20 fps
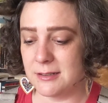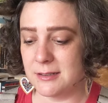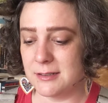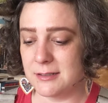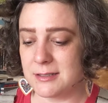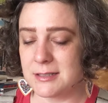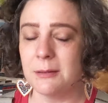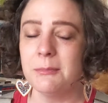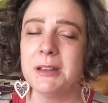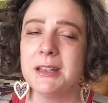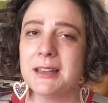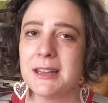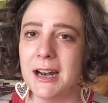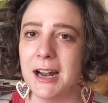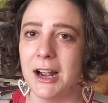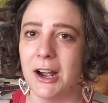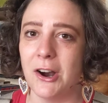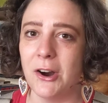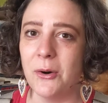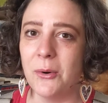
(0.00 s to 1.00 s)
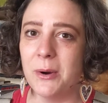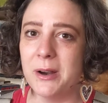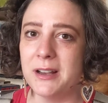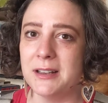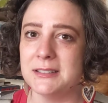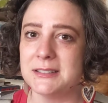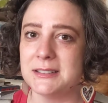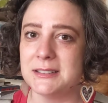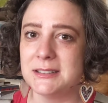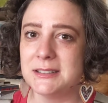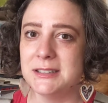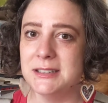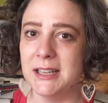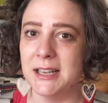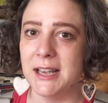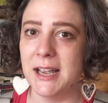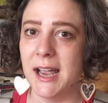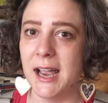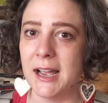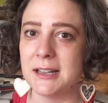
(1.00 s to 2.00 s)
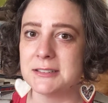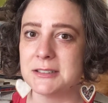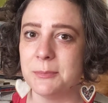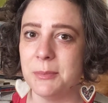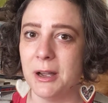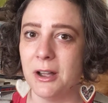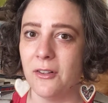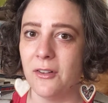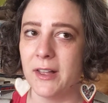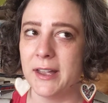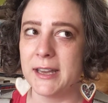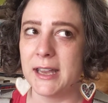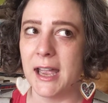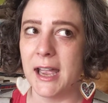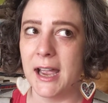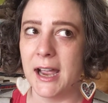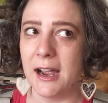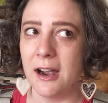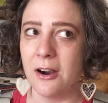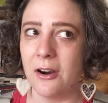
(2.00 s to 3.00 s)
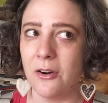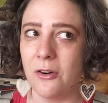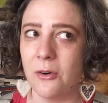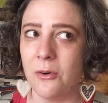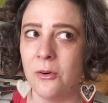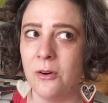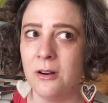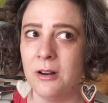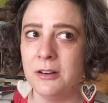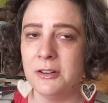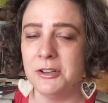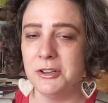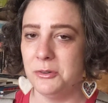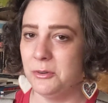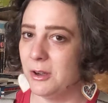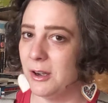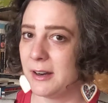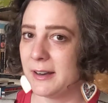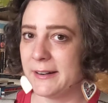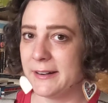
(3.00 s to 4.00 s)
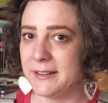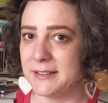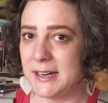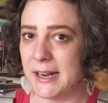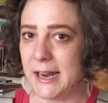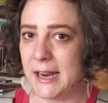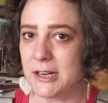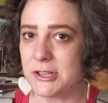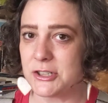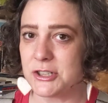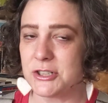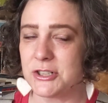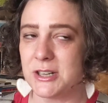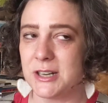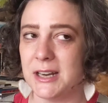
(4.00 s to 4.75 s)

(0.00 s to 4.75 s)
something that I always get asked about, like, how do you not get attached?